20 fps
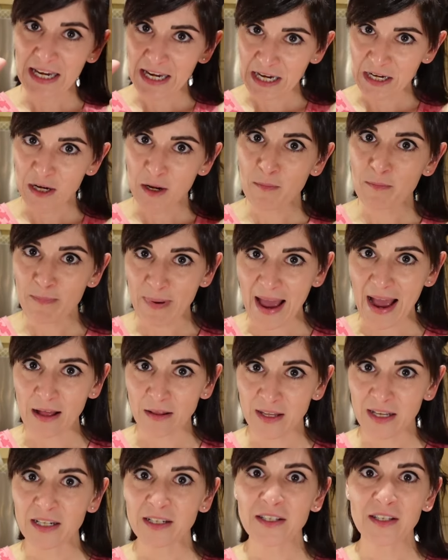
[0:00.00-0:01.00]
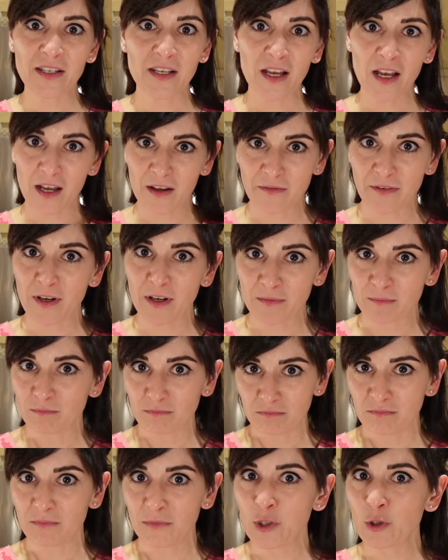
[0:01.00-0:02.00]
in a balance of a
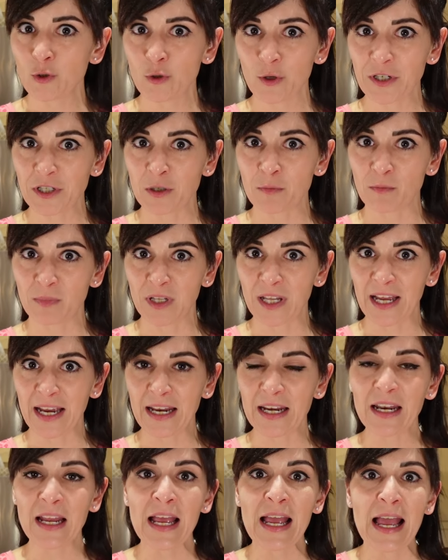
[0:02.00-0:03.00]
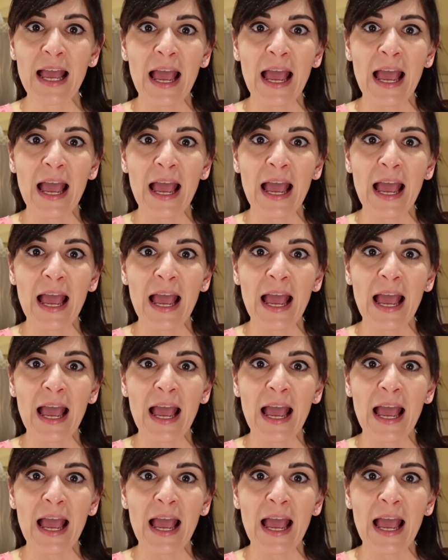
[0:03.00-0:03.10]
nutrition plan